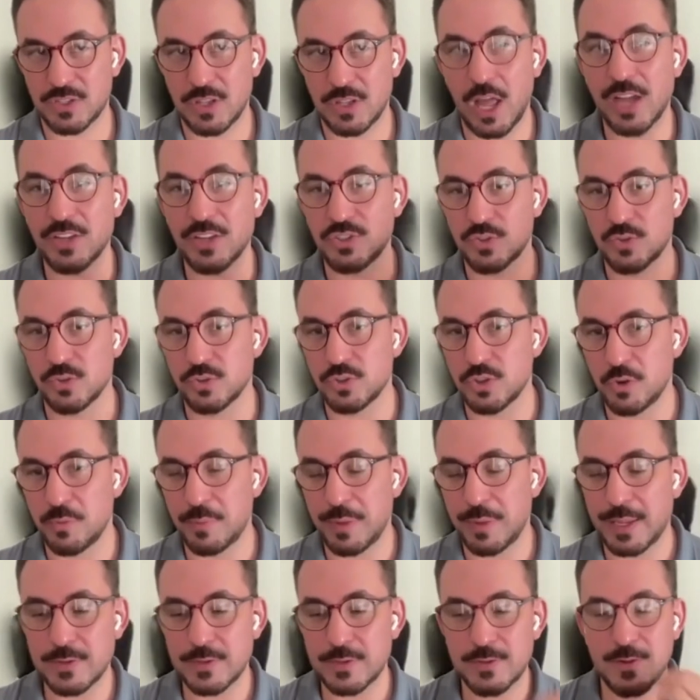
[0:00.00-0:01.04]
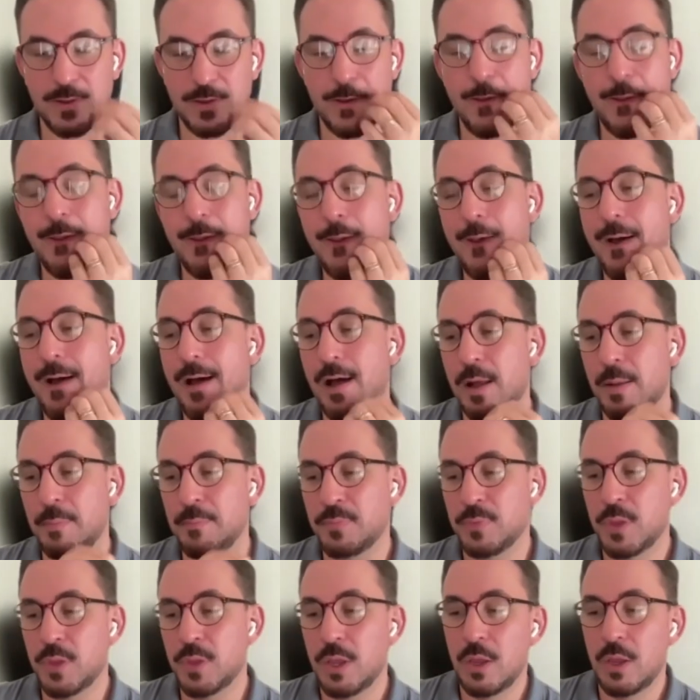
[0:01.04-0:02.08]
domains, logical domains.
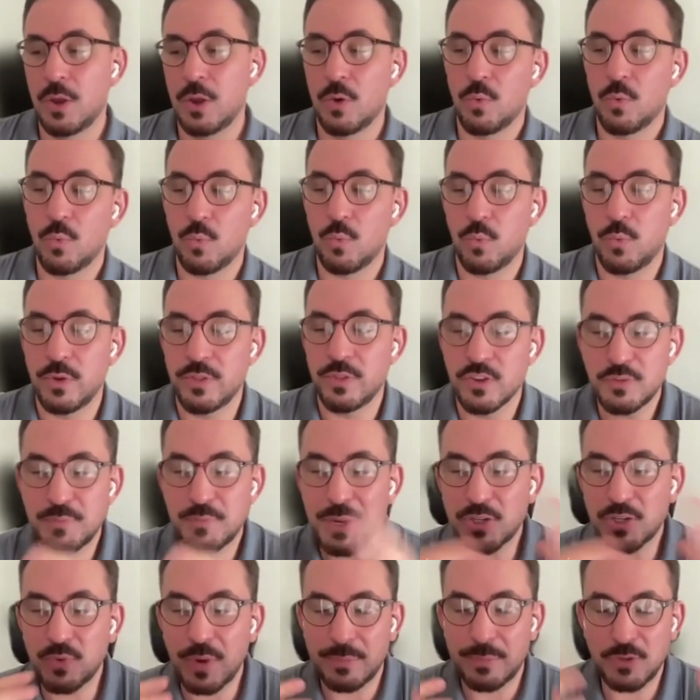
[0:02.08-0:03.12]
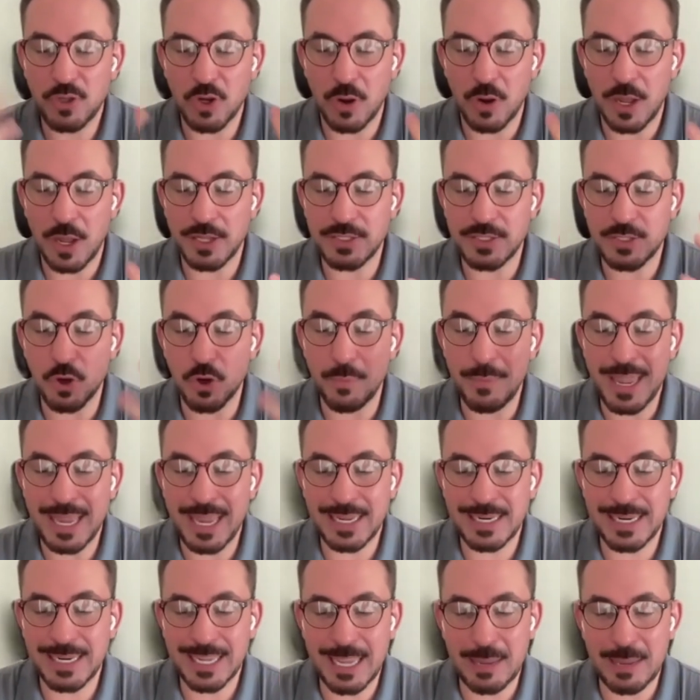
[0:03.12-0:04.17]
When the spatial web,
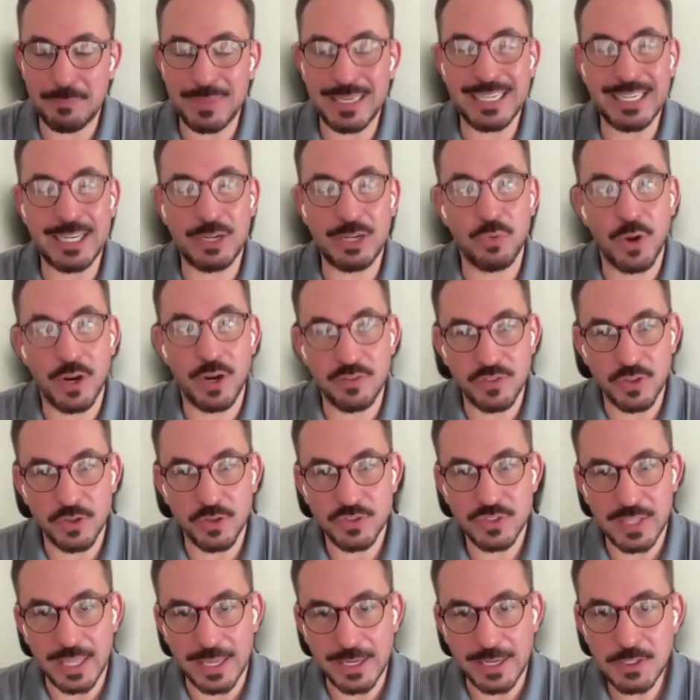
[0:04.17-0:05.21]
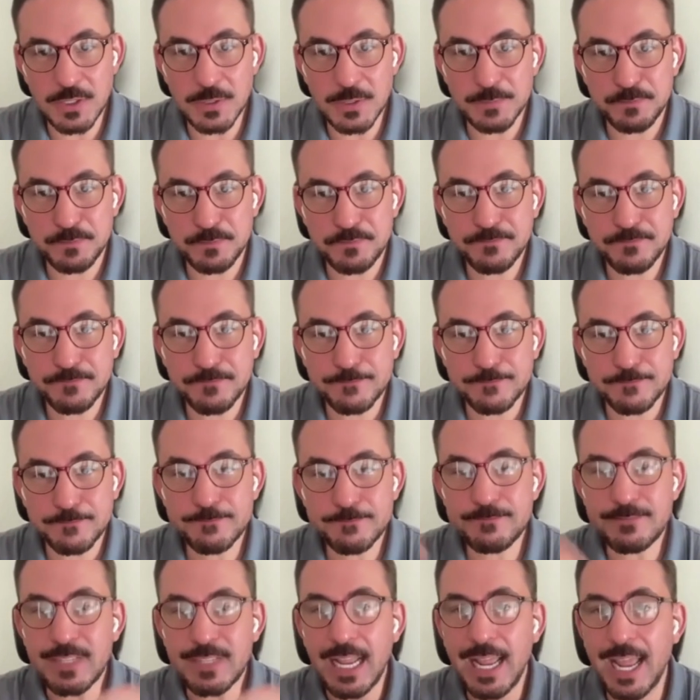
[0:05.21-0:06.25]
a domain can be any one of those things.
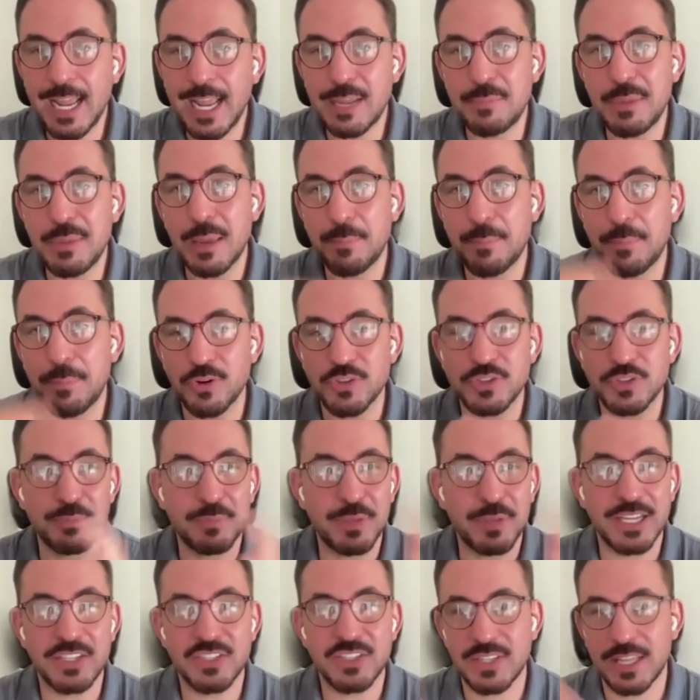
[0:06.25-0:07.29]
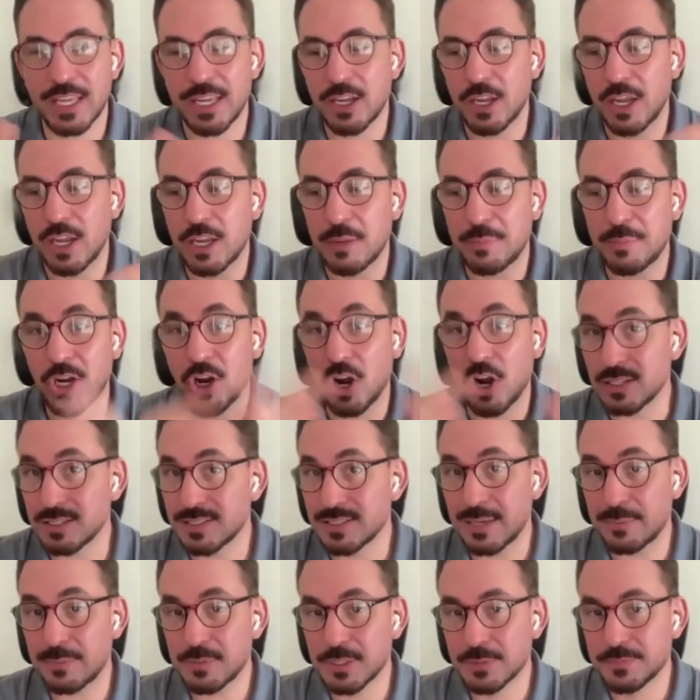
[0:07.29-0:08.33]
It can be a person, place, thing. It
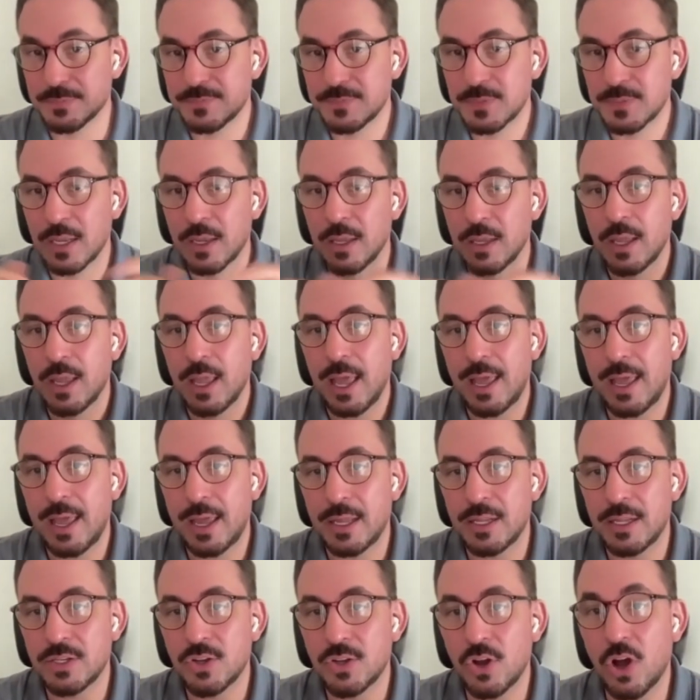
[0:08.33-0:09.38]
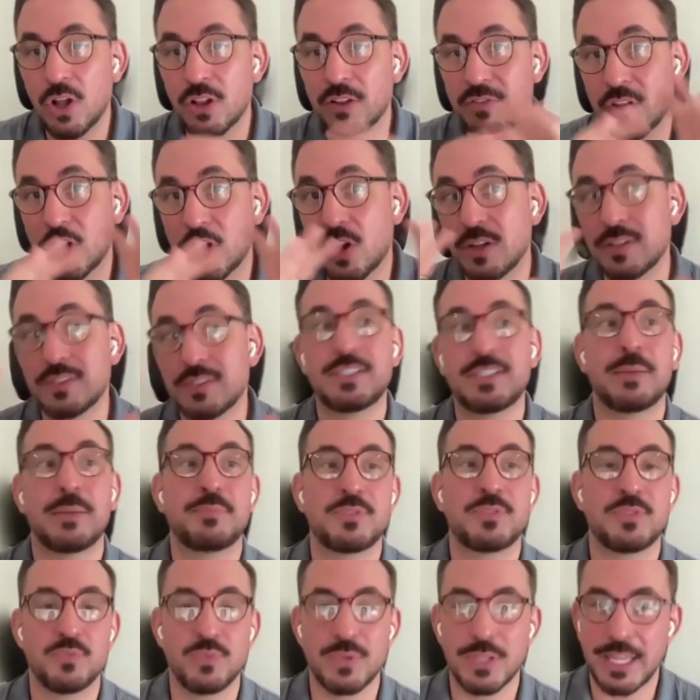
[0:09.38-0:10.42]
can be a concept. And all of the
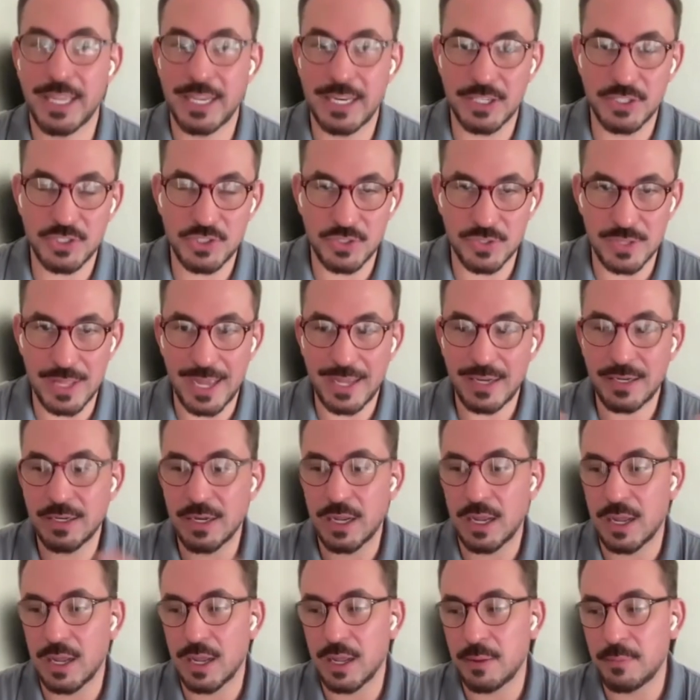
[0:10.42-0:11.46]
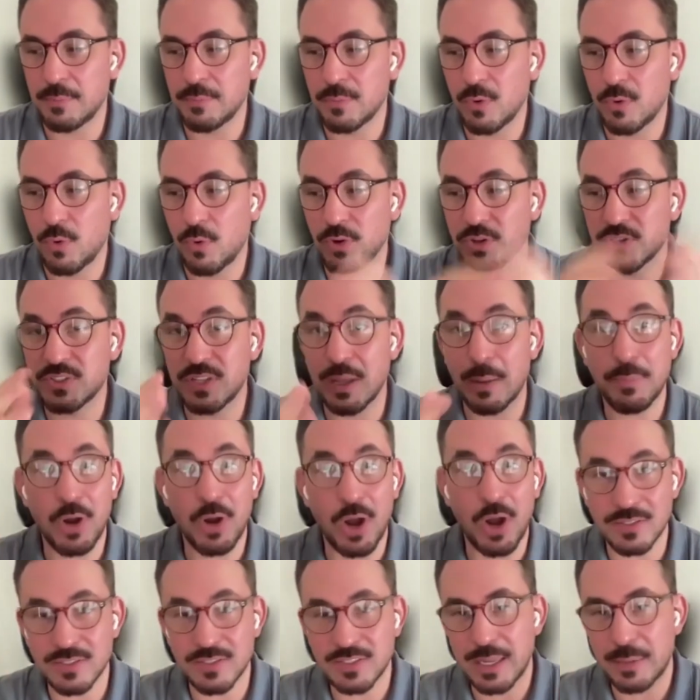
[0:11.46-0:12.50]
concepts related to that
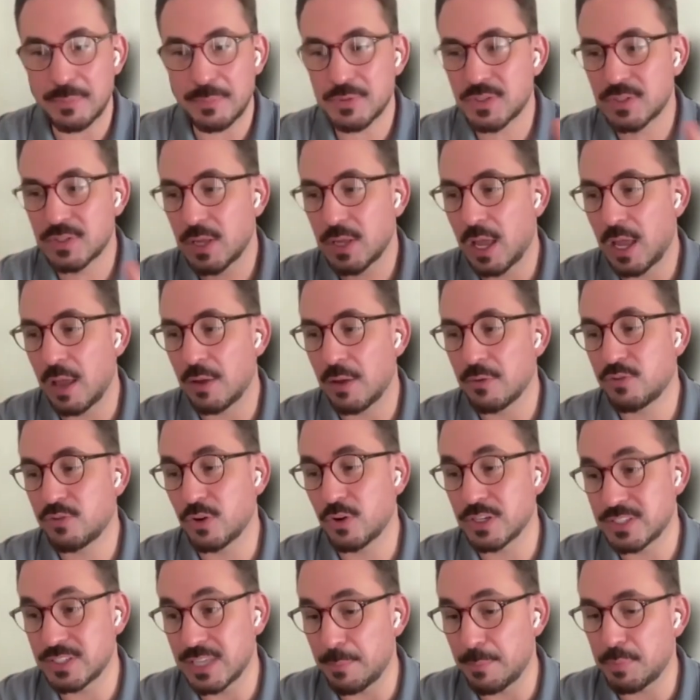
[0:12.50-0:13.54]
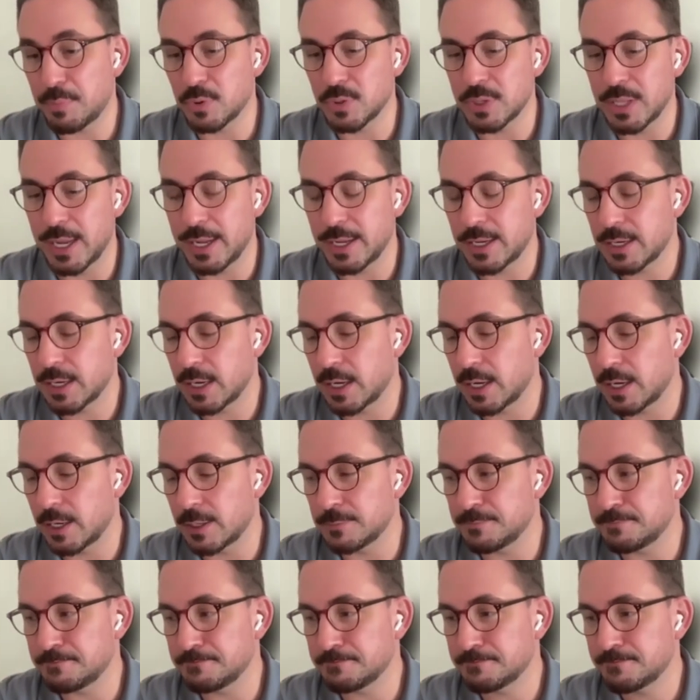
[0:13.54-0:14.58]
or sub-concepts, for example,
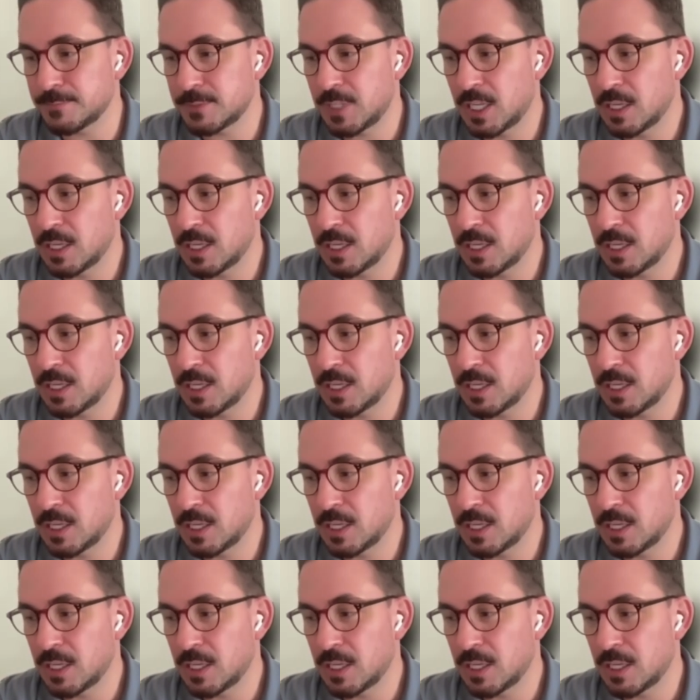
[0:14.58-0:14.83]
like,